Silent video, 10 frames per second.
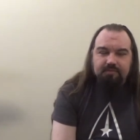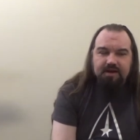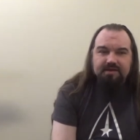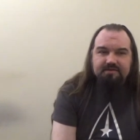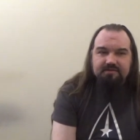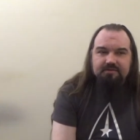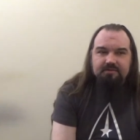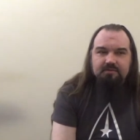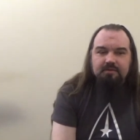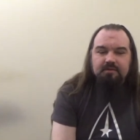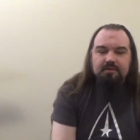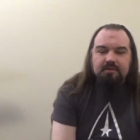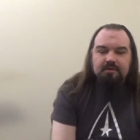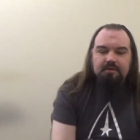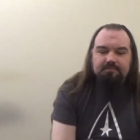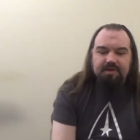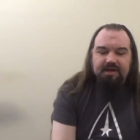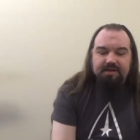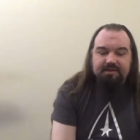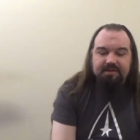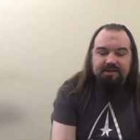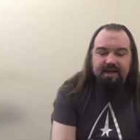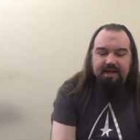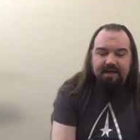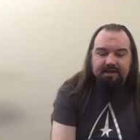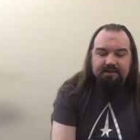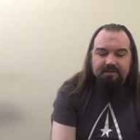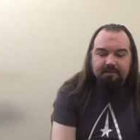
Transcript: race, but he had